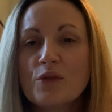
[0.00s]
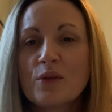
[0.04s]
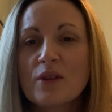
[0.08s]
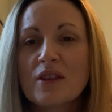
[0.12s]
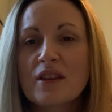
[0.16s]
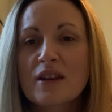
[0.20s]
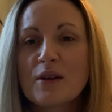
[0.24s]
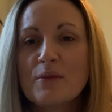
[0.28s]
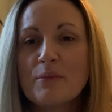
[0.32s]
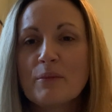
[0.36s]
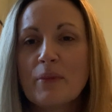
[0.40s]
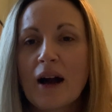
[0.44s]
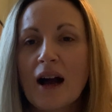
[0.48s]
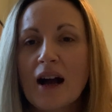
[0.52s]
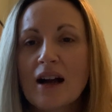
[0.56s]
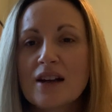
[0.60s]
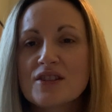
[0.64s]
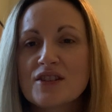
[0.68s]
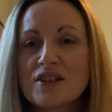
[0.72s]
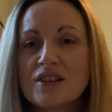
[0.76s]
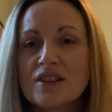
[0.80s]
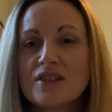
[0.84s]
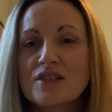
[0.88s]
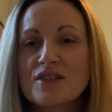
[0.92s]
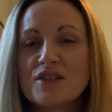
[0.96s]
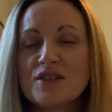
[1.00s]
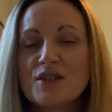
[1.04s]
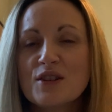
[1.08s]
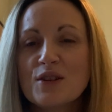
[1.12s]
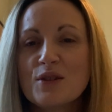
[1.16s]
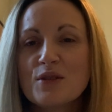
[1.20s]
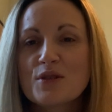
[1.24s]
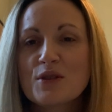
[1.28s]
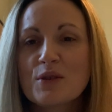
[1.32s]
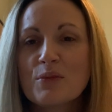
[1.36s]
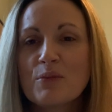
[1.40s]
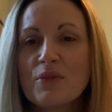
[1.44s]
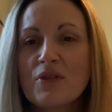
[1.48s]
with compassion to do
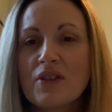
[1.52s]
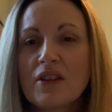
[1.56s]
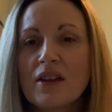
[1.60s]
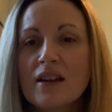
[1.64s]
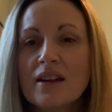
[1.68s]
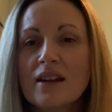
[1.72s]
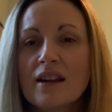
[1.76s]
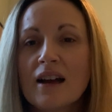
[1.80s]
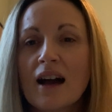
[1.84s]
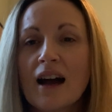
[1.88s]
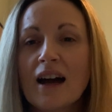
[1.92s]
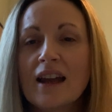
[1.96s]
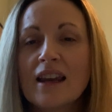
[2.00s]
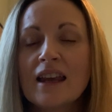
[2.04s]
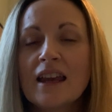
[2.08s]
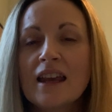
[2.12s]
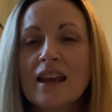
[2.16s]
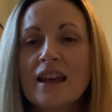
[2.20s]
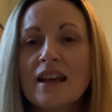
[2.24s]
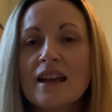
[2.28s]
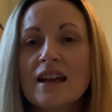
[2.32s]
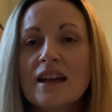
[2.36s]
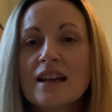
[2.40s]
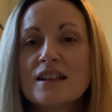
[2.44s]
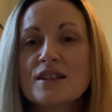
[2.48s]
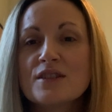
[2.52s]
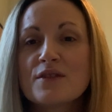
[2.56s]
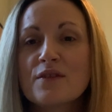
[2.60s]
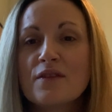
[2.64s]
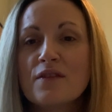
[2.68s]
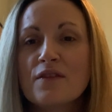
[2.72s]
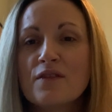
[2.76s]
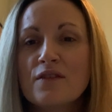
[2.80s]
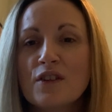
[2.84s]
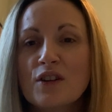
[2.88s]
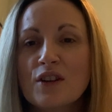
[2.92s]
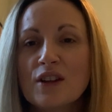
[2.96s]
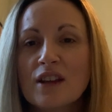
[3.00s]
something, and he is
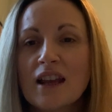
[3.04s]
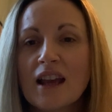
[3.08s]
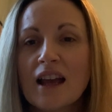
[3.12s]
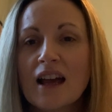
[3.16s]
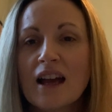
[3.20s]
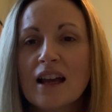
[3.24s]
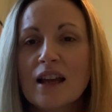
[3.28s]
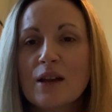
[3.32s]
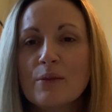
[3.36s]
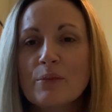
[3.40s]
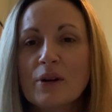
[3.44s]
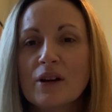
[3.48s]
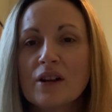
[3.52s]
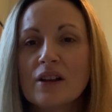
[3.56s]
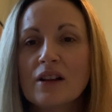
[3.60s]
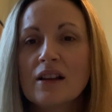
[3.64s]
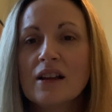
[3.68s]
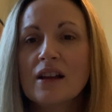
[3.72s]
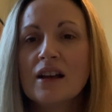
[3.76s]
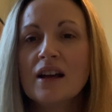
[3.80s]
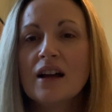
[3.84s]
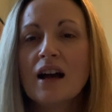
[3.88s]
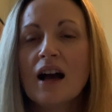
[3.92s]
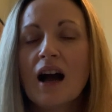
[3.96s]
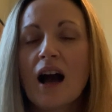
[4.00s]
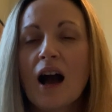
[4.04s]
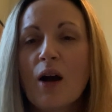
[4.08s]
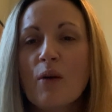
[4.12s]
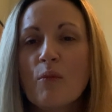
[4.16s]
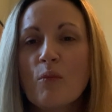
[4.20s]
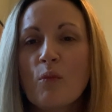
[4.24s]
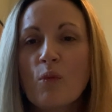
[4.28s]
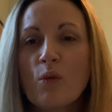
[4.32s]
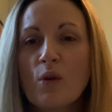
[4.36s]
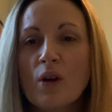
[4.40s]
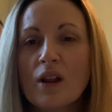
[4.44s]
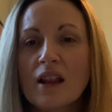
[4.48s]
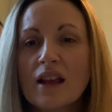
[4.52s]
fully able
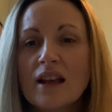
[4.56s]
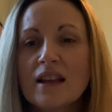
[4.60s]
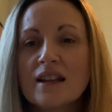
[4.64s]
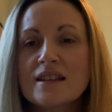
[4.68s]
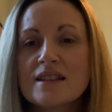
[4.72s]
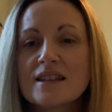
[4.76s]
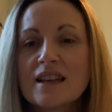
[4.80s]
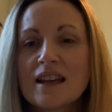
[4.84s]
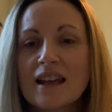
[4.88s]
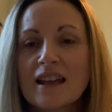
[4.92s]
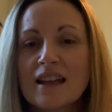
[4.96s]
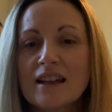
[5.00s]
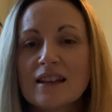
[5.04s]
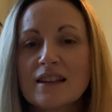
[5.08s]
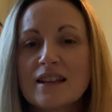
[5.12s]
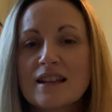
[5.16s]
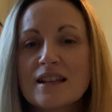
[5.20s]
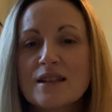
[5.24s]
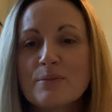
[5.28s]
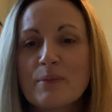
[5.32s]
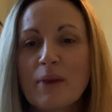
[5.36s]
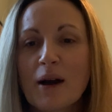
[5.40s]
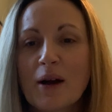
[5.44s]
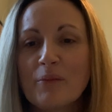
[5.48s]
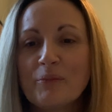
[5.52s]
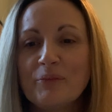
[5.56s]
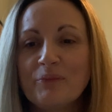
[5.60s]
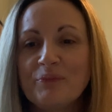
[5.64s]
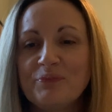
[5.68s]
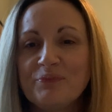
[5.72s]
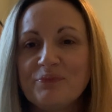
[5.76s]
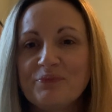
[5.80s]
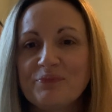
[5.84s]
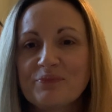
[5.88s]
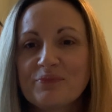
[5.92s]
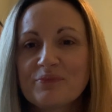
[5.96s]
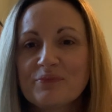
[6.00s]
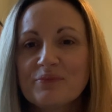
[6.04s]
and willing to heal this man.
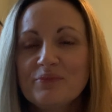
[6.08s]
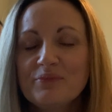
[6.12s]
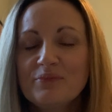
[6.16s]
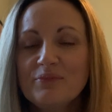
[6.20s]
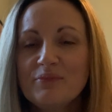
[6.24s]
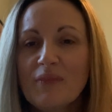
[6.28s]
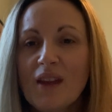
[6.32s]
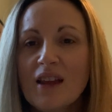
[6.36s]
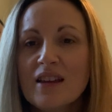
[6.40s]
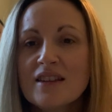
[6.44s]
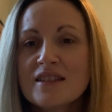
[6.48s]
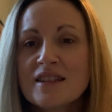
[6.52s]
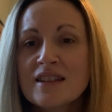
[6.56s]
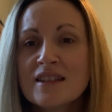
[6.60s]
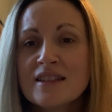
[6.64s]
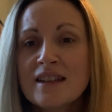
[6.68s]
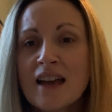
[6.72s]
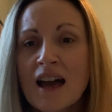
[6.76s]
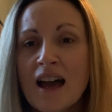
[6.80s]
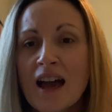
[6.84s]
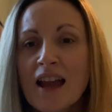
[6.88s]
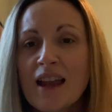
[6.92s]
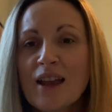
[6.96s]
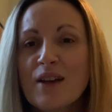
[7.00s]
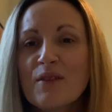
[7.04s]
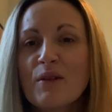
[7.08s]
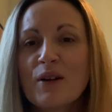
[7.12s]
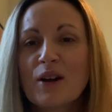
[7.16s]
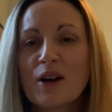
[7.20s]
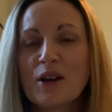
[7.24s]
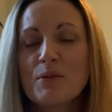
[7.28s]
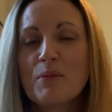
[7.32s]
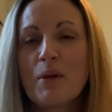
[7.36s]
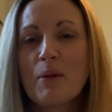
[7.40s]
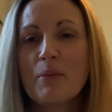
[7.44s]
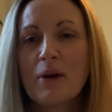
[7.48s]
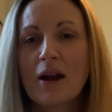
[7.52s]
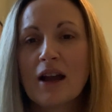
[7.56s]
Today, we're going
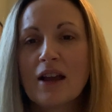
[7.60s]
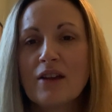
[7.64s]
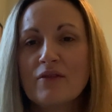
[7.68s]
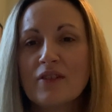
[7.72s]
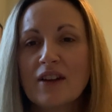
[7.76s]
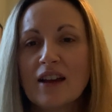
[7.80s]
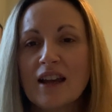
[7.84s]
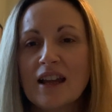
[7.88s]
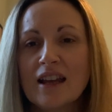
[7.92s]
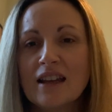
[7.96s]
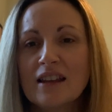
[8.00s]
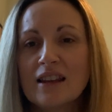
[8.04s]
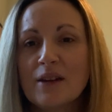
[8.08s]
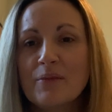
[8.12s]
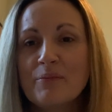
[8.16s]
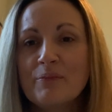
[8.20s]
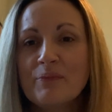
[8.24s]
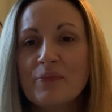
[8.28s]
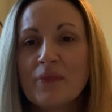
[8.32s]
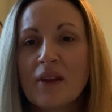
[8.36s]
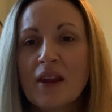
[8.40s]
to be praying for healing.